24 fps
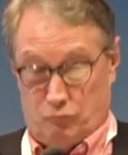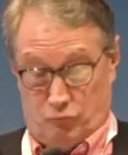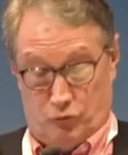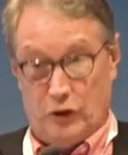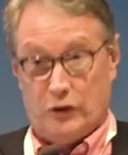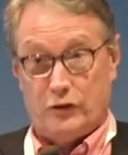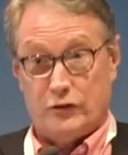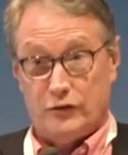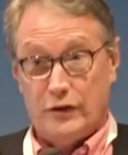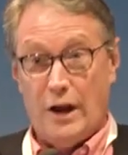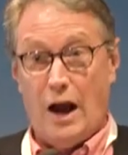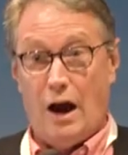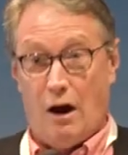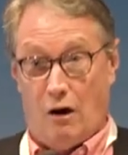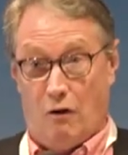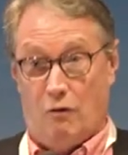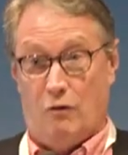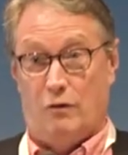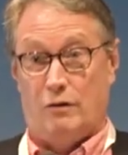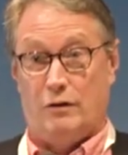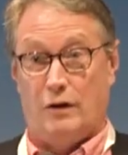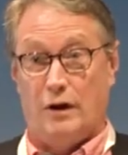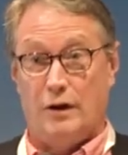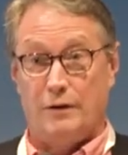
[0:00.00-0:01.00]
just now,
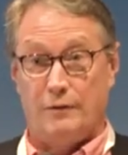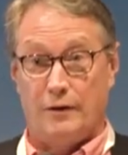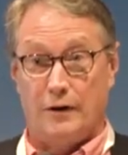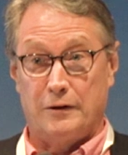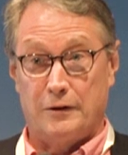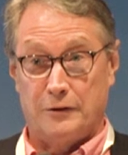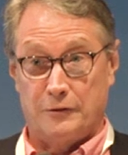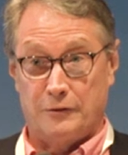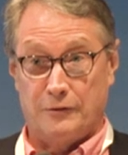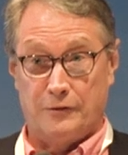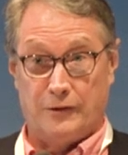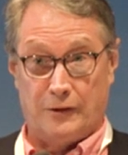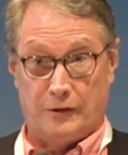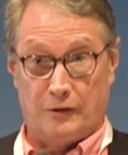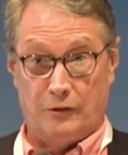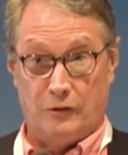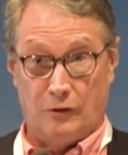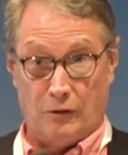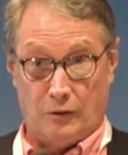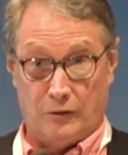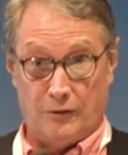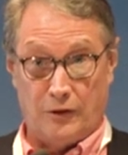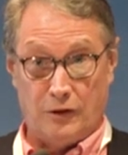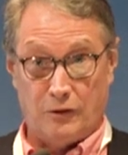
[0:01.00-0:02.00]

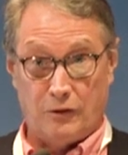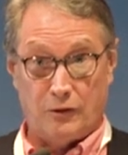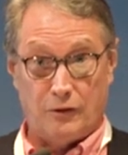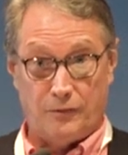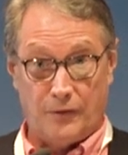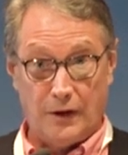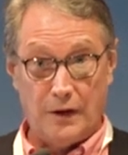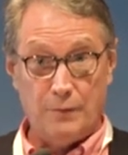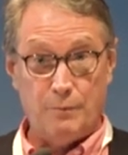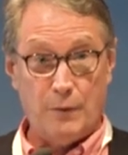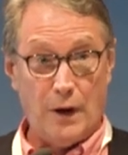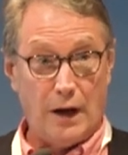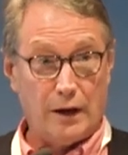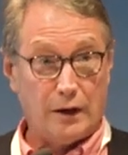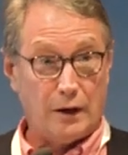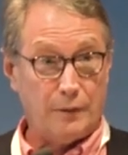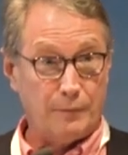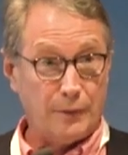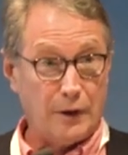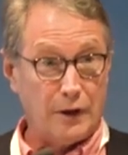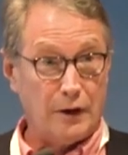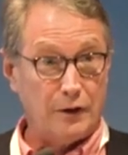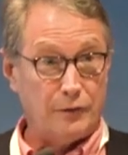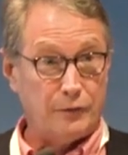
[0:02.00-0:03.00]
and this is feedback
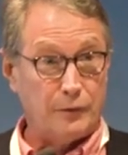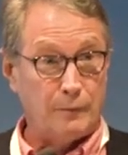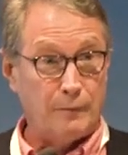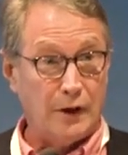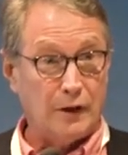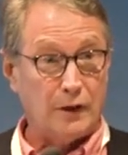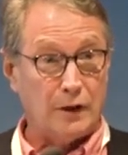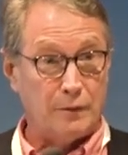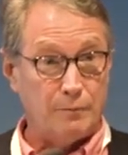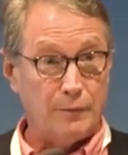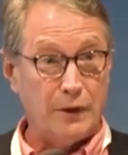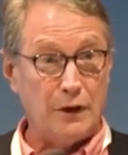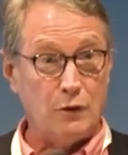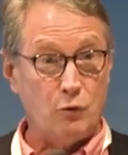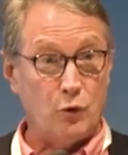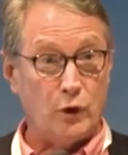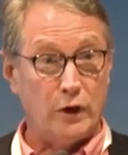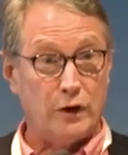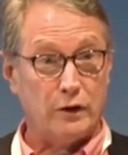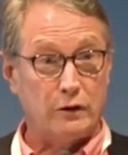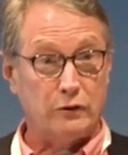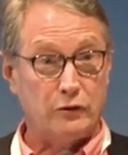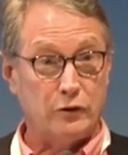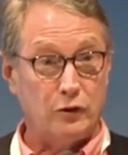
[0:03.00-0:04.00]
I'm getting from LME
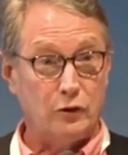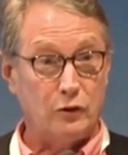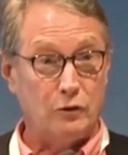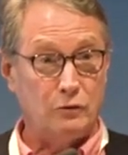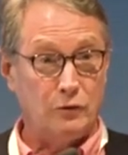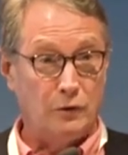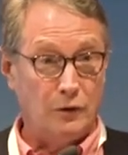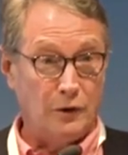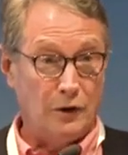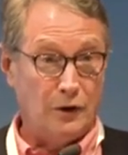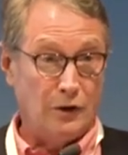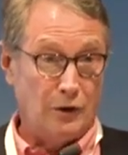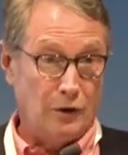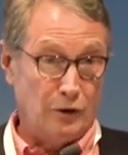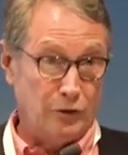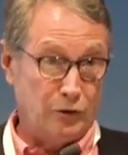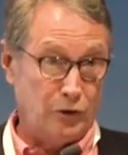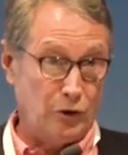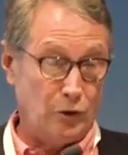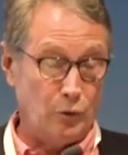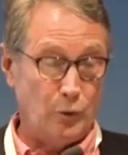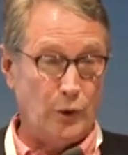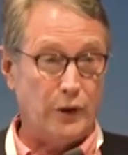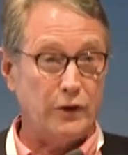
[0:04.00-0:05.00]
Week two
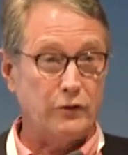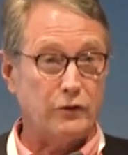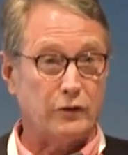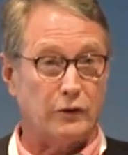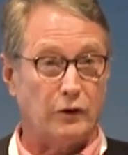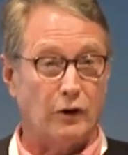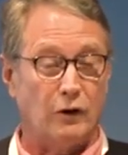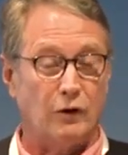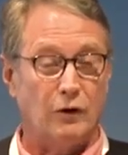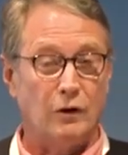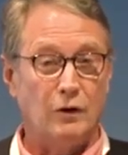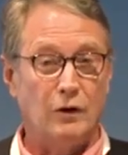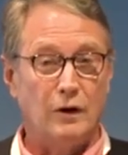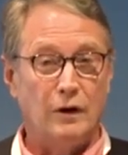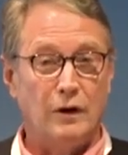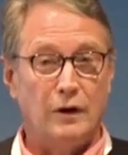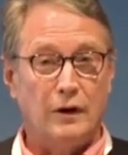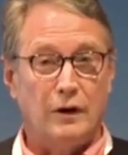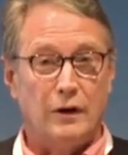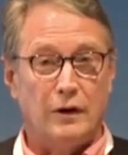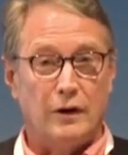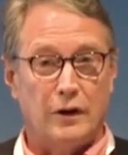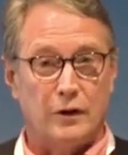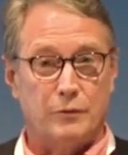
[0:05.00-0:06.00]
weeks ago,
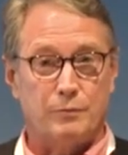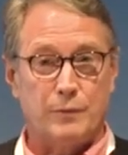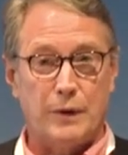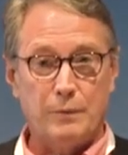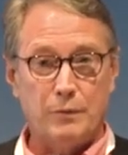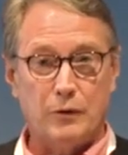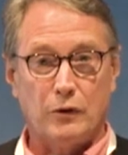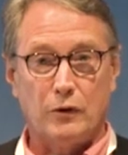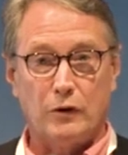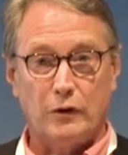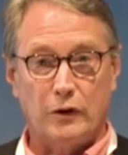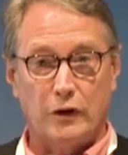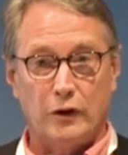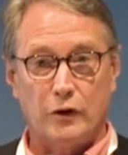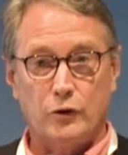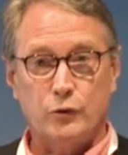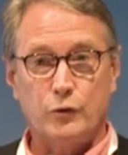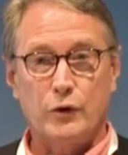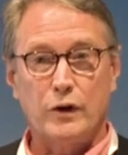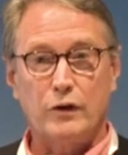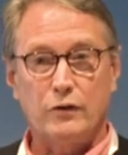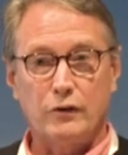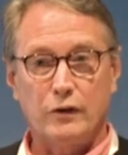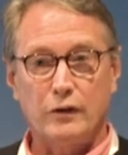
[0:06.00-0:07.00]
is people are
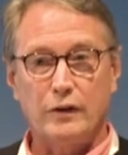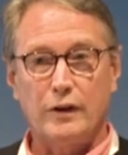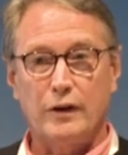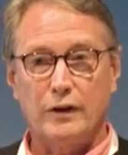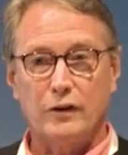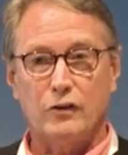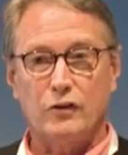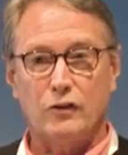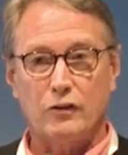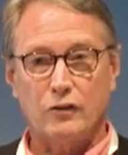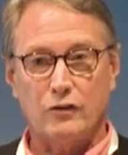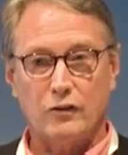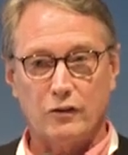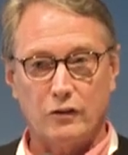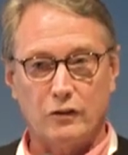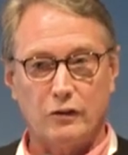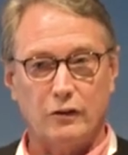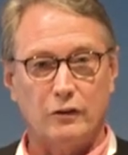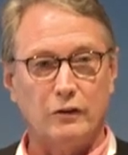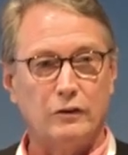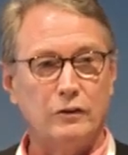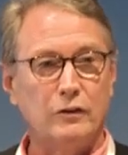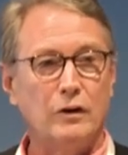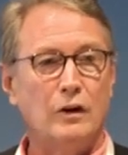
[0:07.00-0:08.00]
increasingly
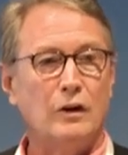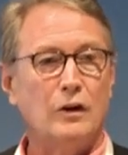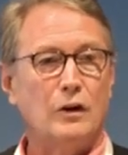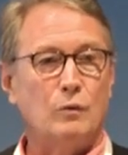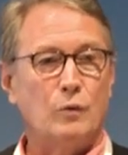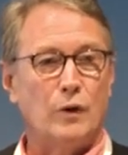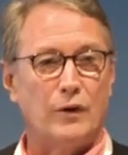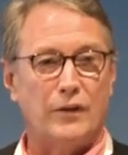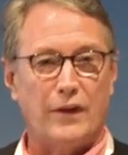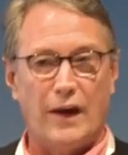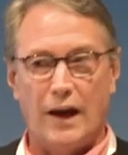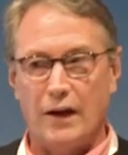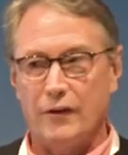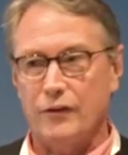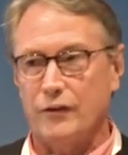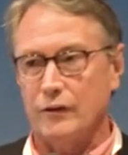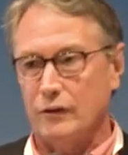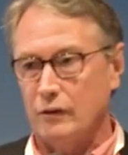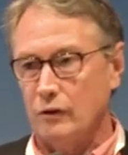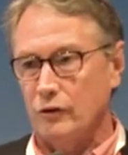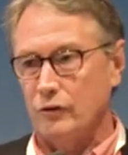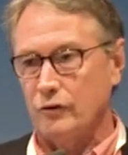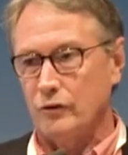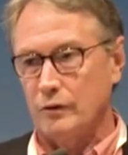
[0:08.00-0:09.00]
concerned with
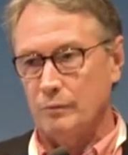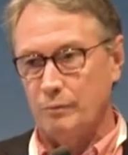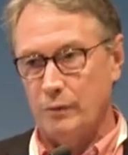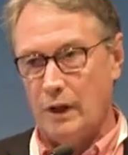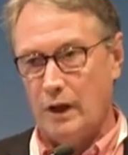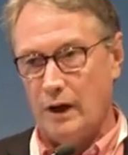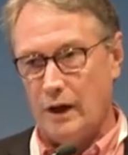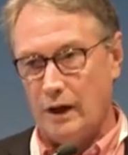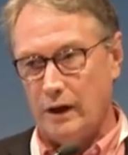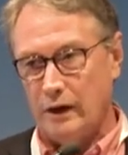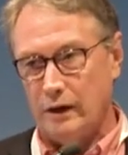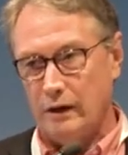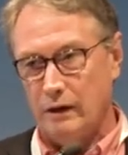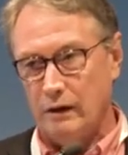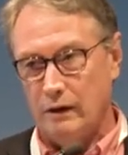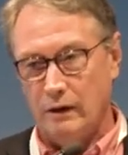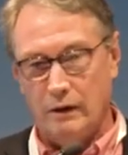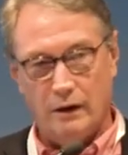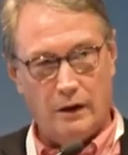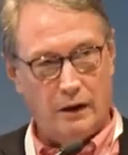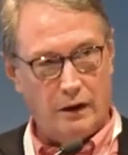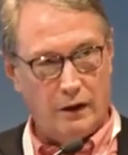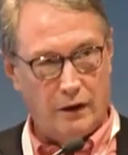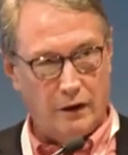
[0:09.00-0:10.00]
ethical supply
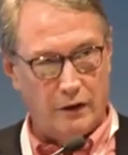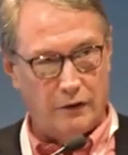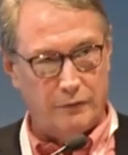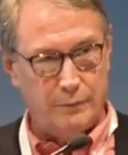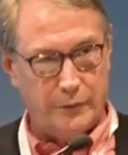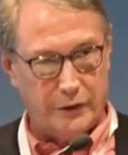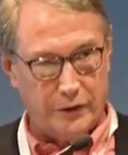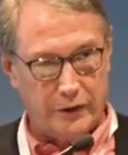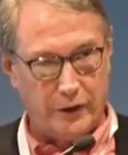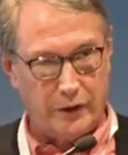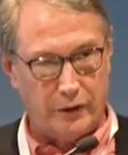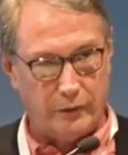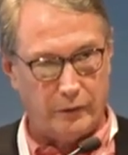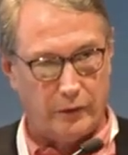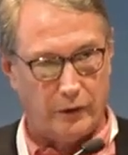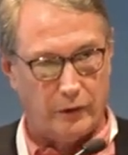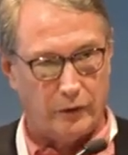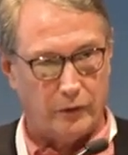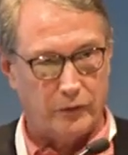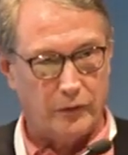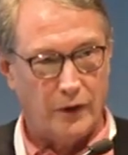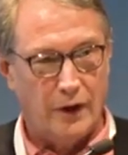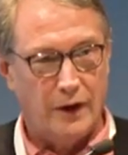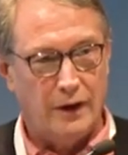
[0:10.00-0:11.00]
of
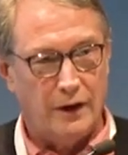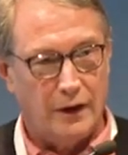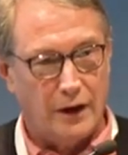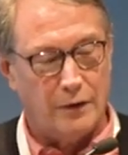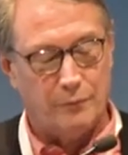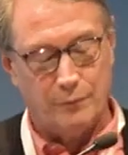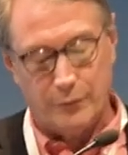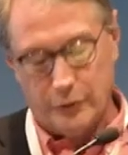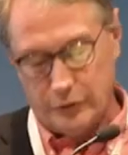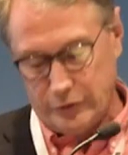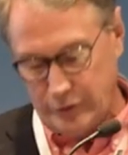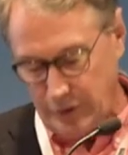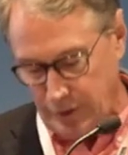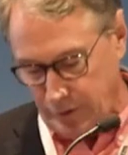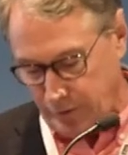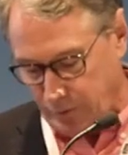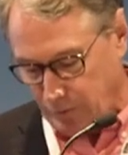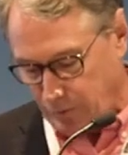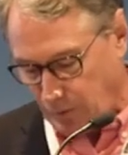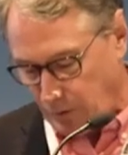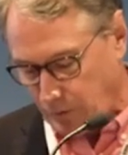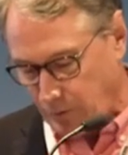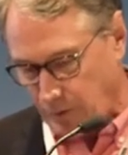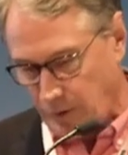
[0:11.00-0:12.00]
materials. And
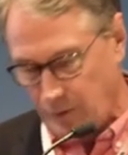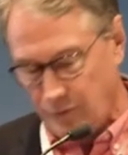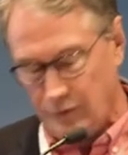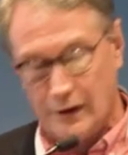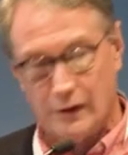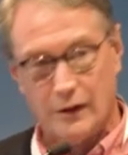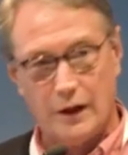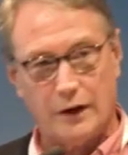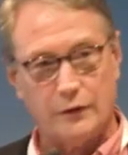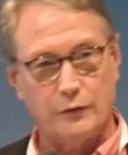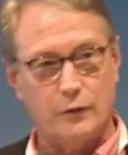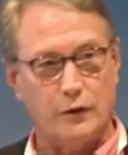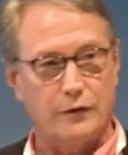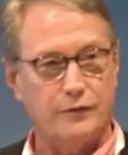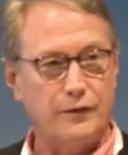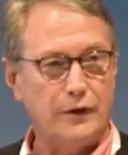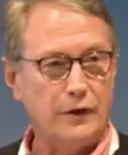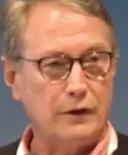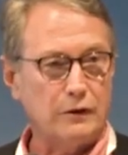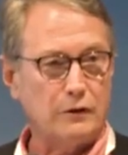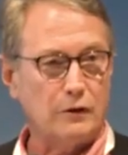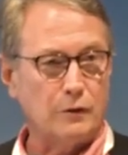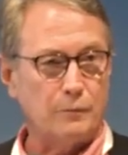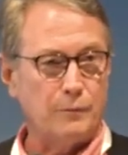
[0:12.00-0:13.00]
particularly in the electric
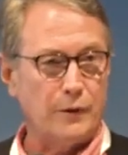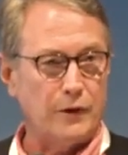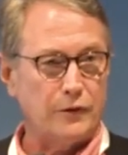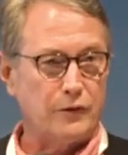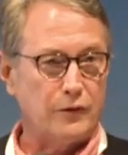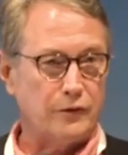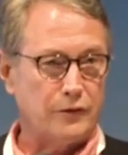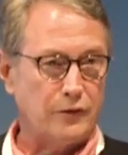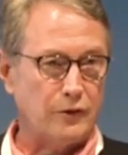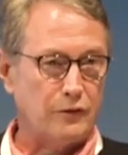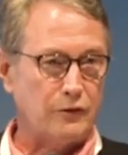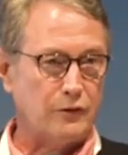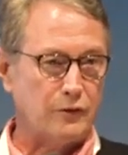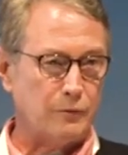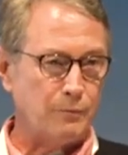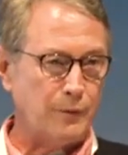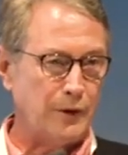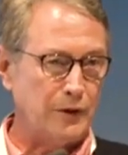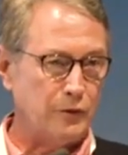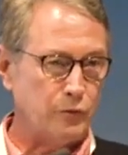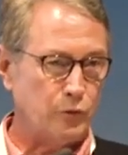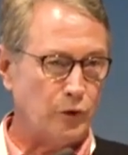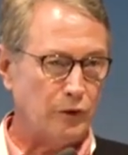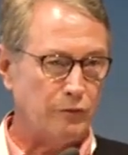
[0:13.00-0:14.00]
vehicle business, this is
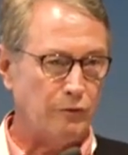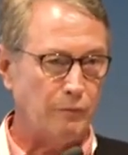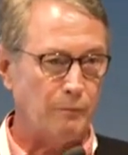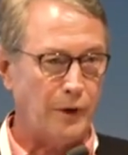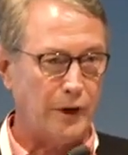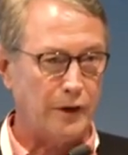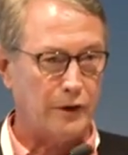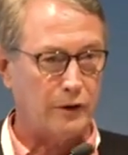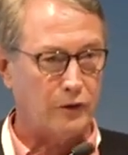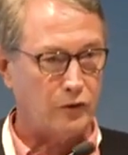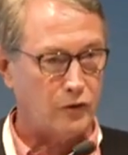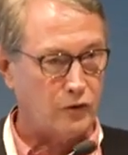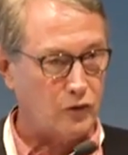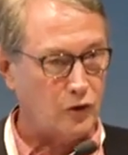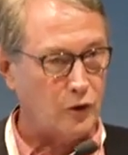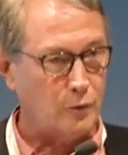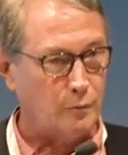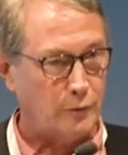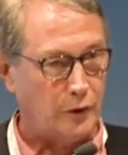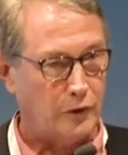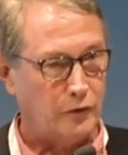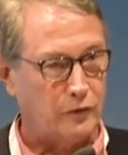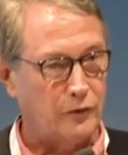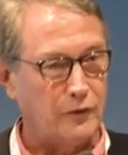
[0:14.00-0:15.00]
being driven by
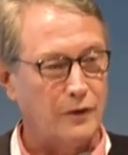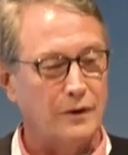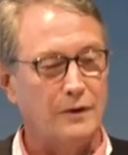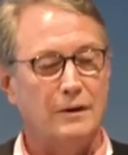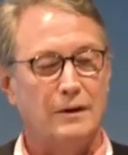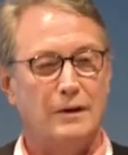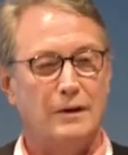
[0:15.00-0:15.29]
consumers.